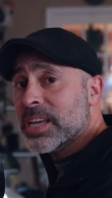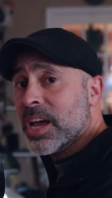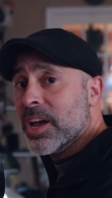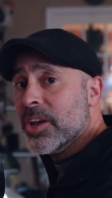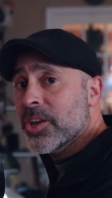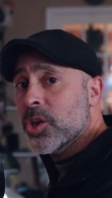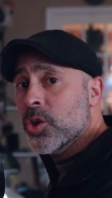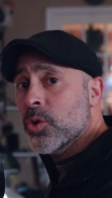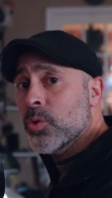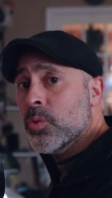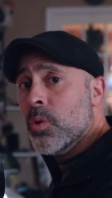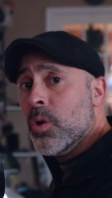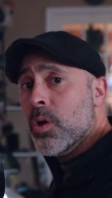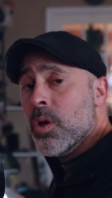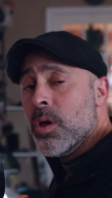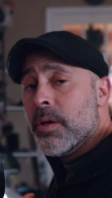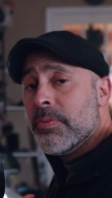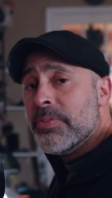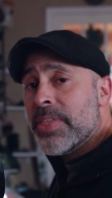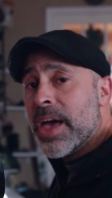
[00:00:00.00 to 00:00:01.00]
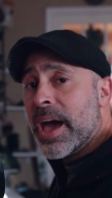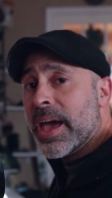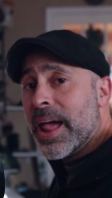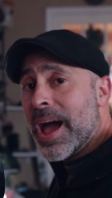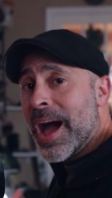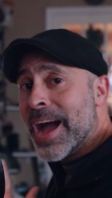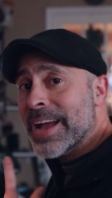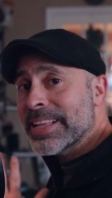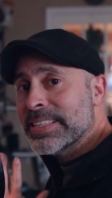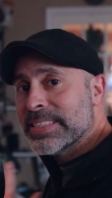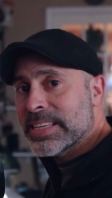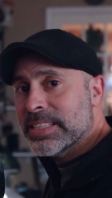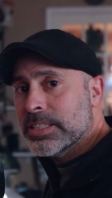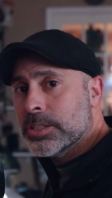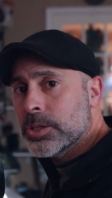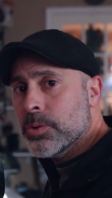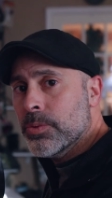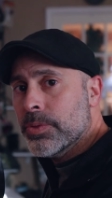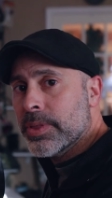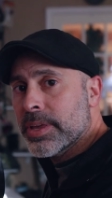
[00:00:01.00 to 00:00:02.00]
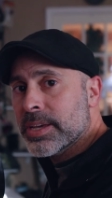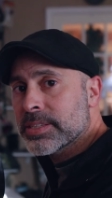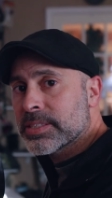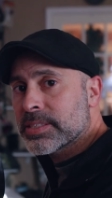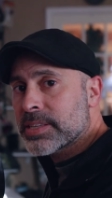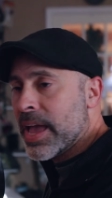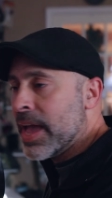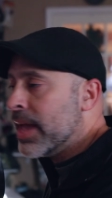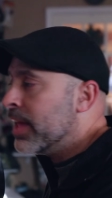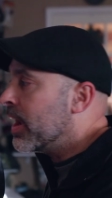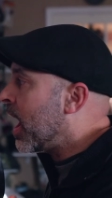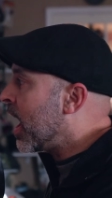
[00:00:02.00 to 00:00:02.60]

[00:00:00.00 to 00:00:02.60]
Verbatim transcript: tell you that I did do this and